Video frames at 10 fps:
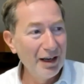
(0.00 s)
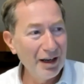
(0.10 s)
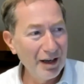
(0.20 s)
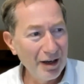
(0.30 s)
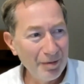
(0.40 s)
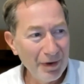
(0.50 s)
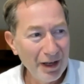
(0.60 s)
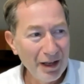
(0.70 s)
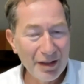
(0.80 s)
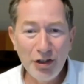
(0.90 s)
then
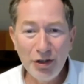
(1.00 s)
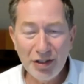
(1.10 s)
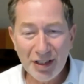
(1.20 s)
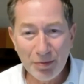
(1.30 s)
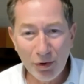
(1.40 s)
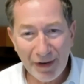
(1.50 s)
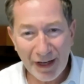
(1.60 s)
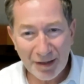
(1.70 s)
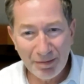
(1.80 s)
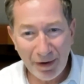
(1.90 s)
using small
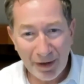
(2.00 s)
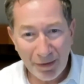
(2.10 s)
amounts of public